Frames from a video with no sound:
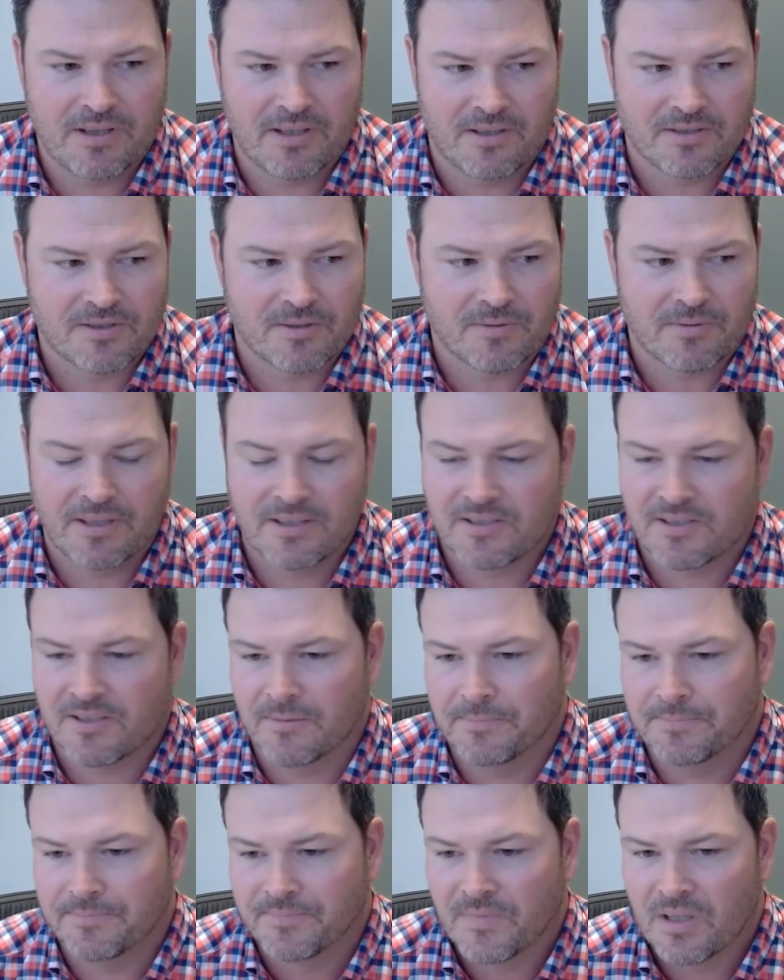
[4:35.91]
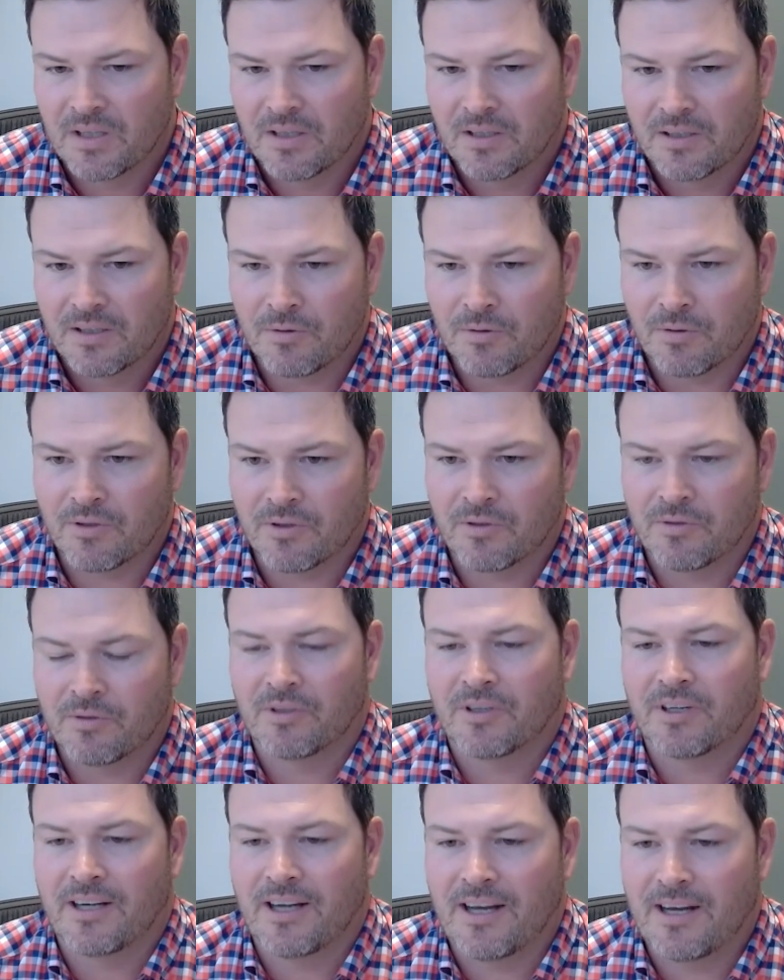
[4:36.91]
They also ran some quarter,
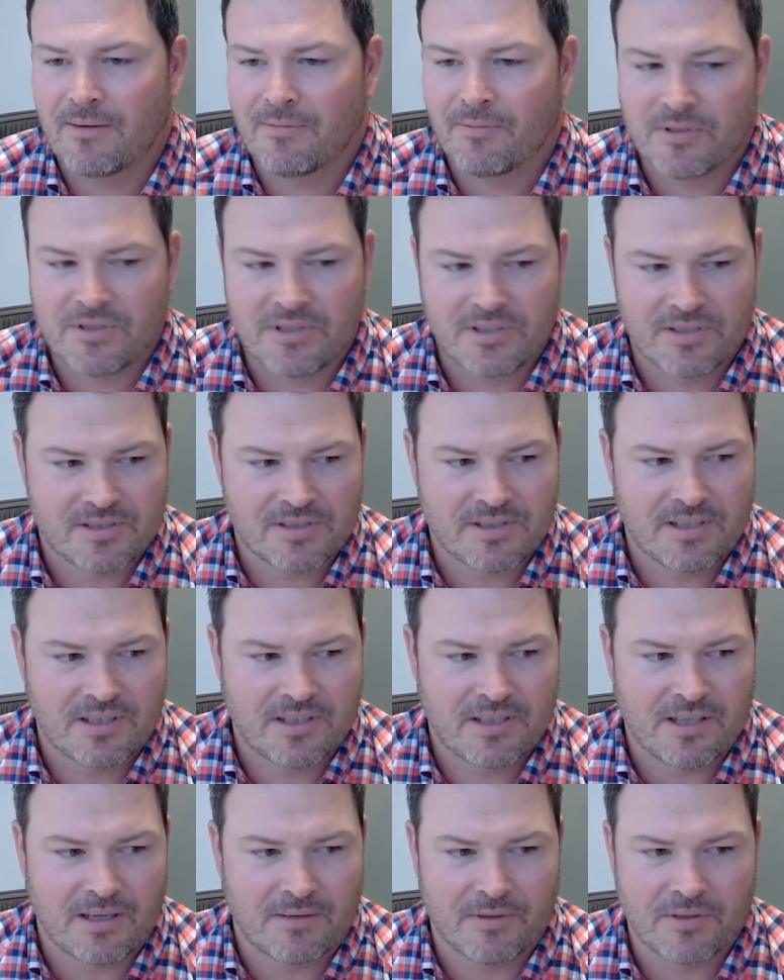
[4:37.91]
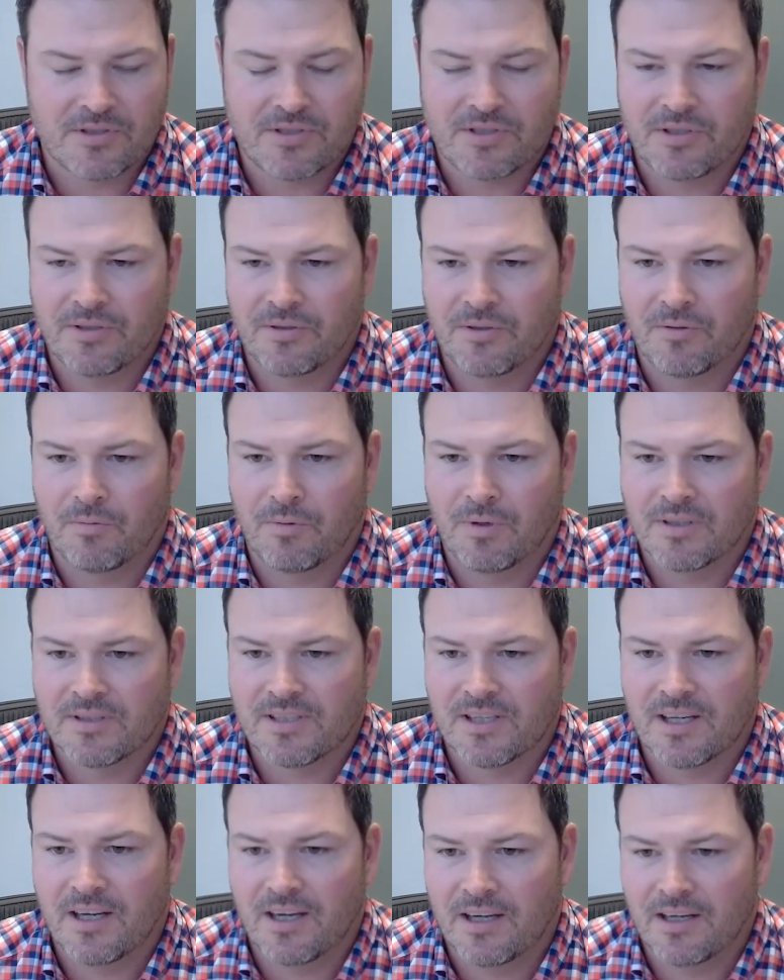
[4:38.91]
quarter, half, which is cover two to one
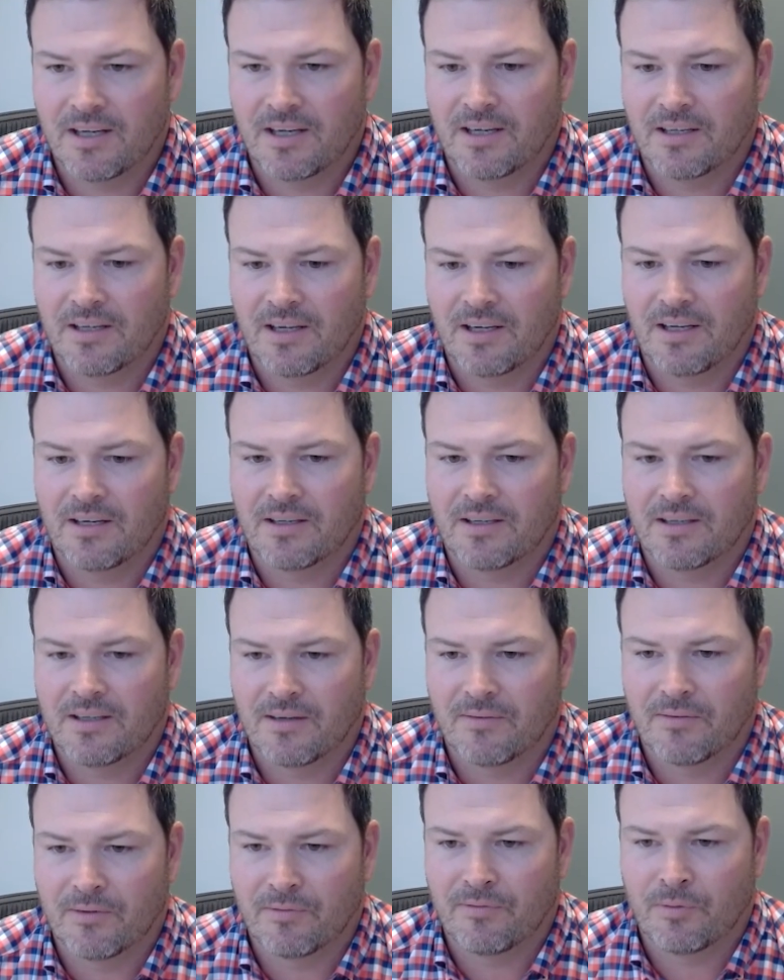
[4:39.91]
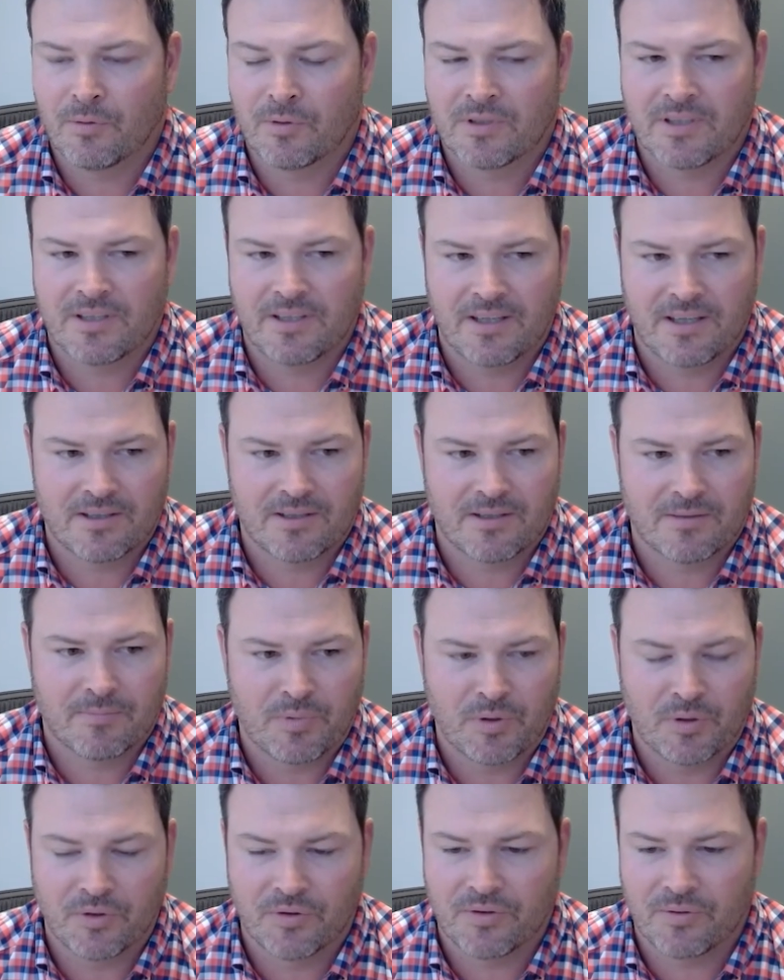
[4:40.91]
side and, and cover four to the
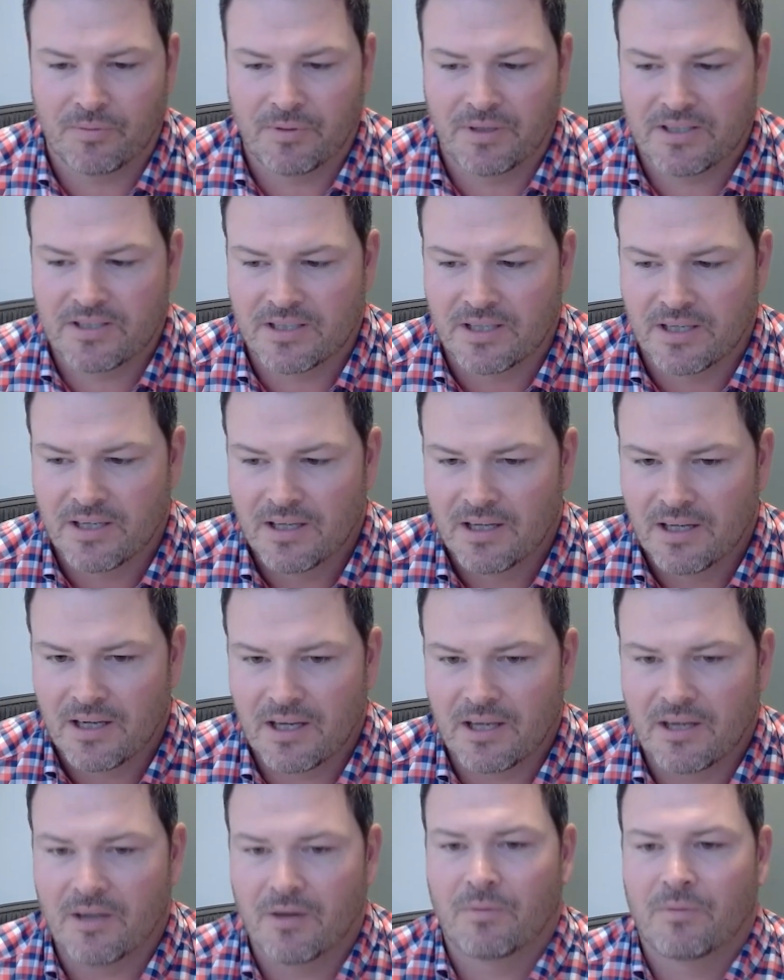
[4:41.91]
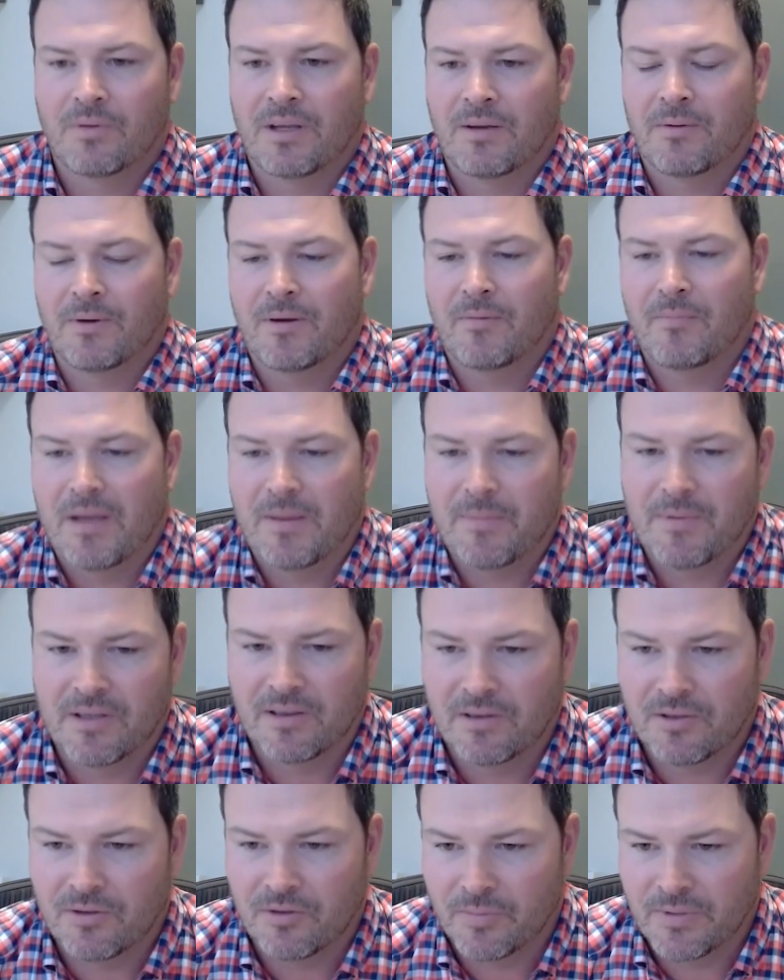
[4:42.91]
other, both of which, you know, they ran maybe
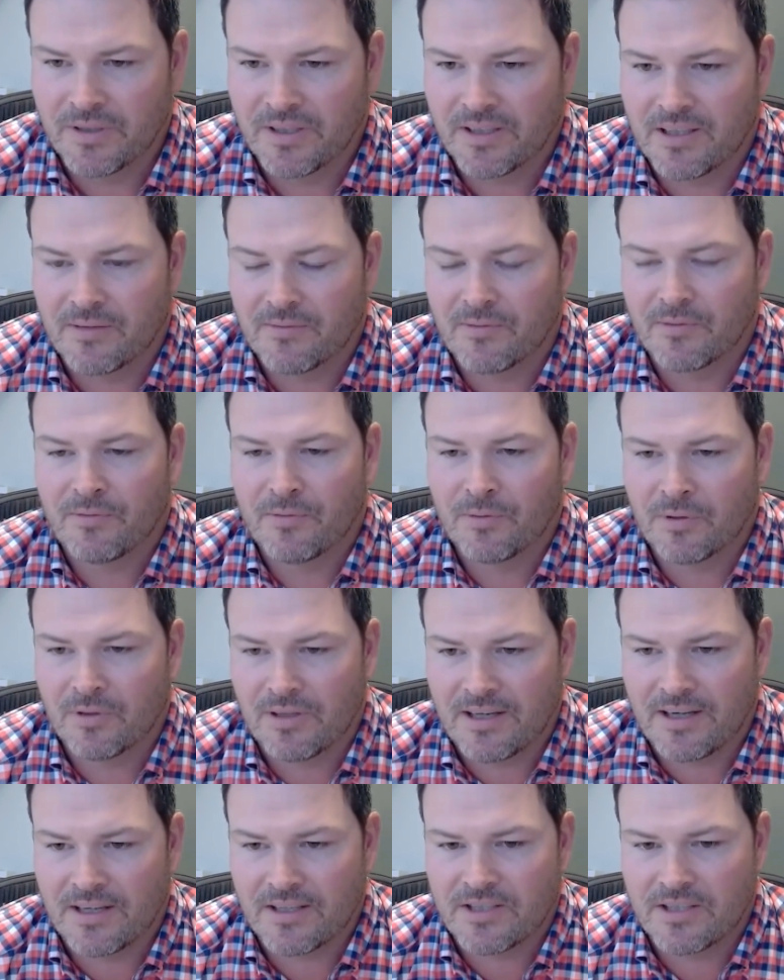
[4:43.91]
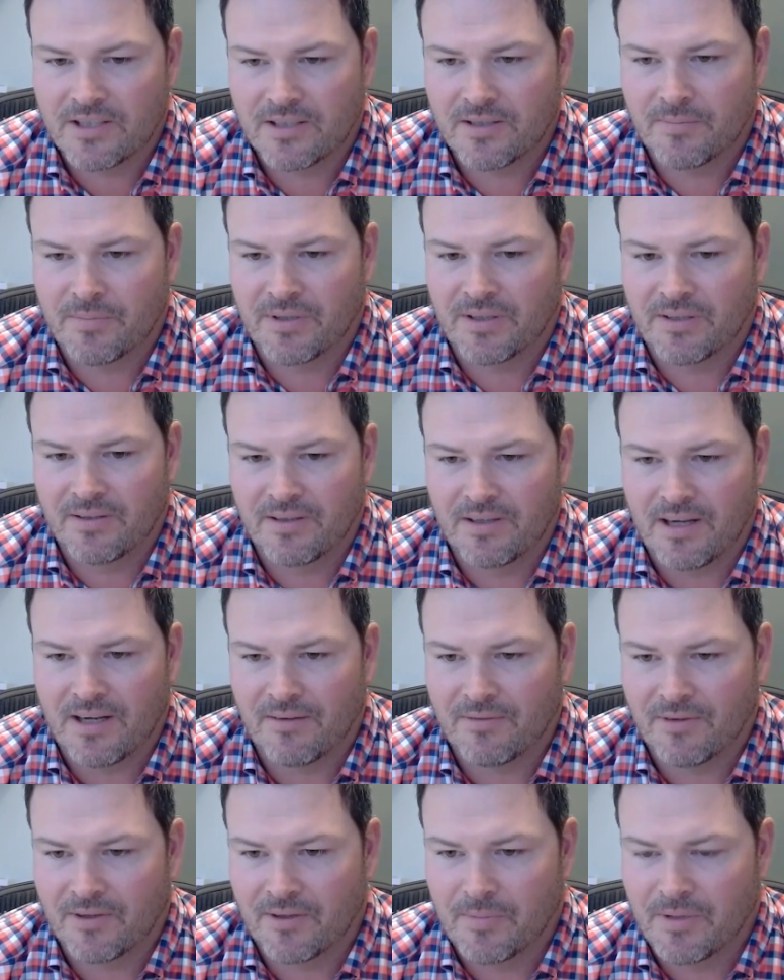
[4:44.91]
a little bit of cover four last year, but
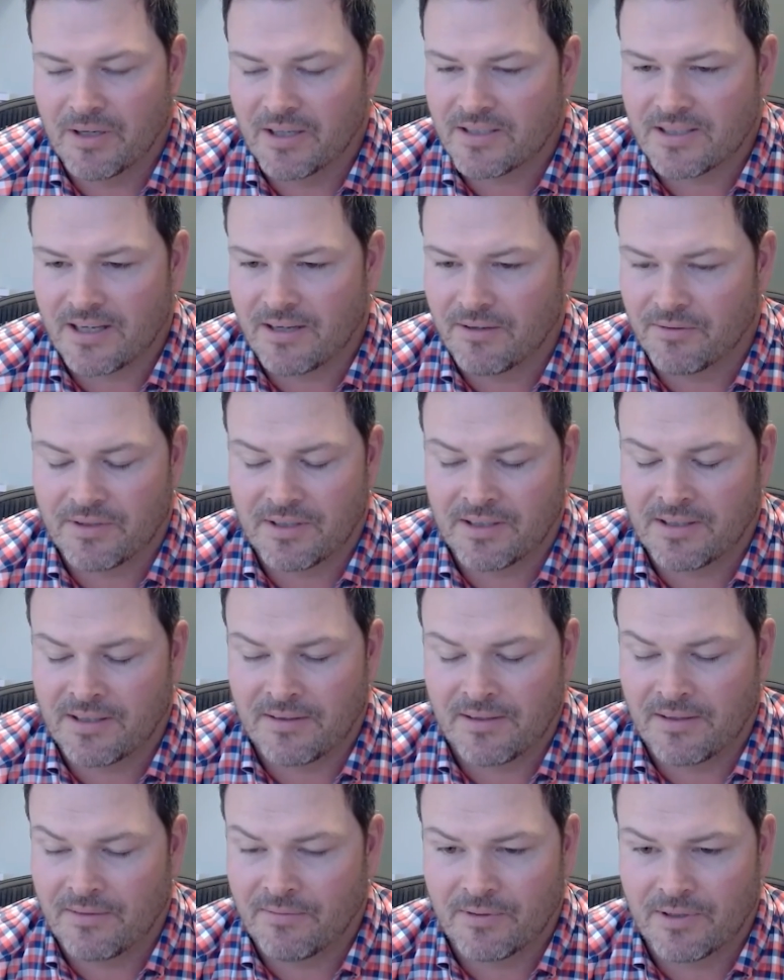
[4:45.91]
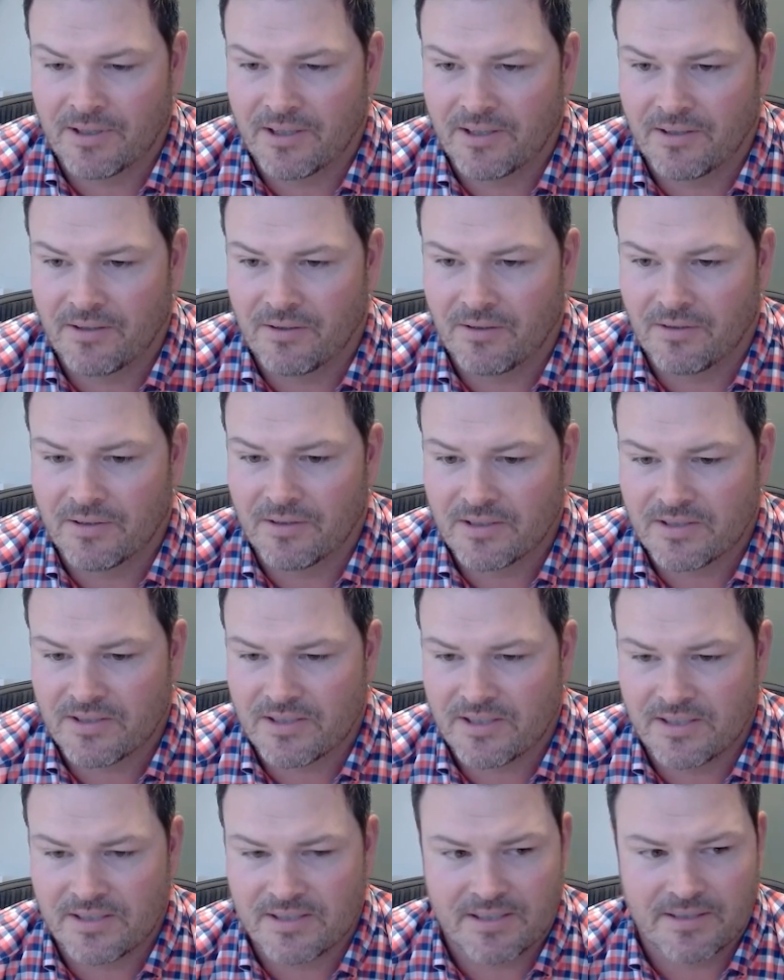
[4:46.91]
not very much. I don't think that they've run it at all
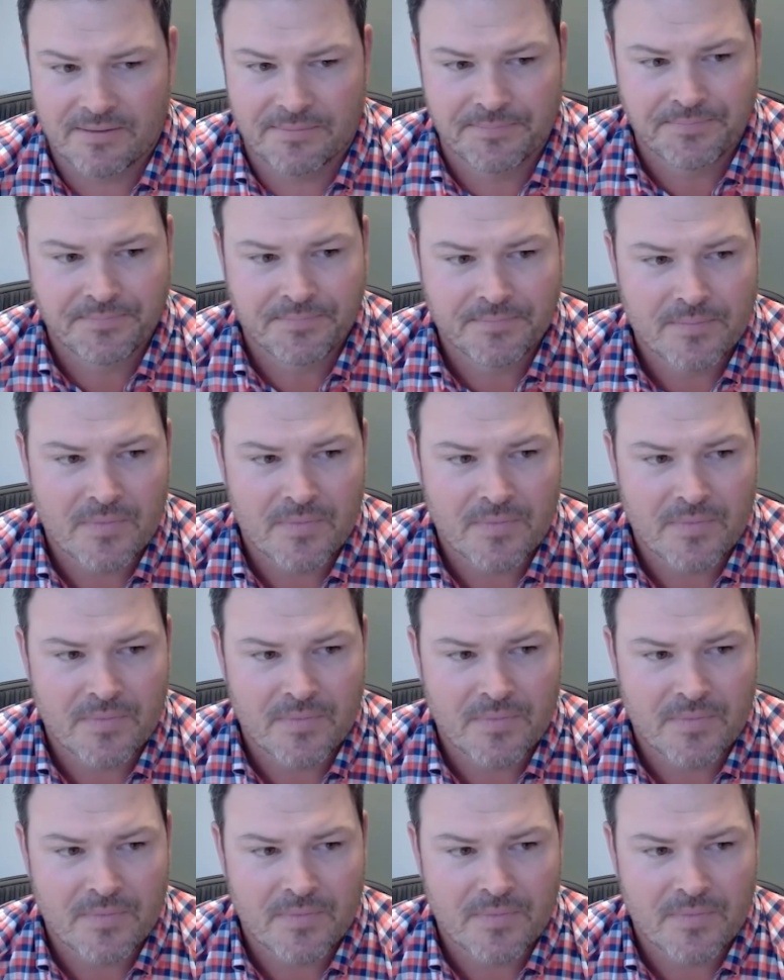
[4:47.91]
this season.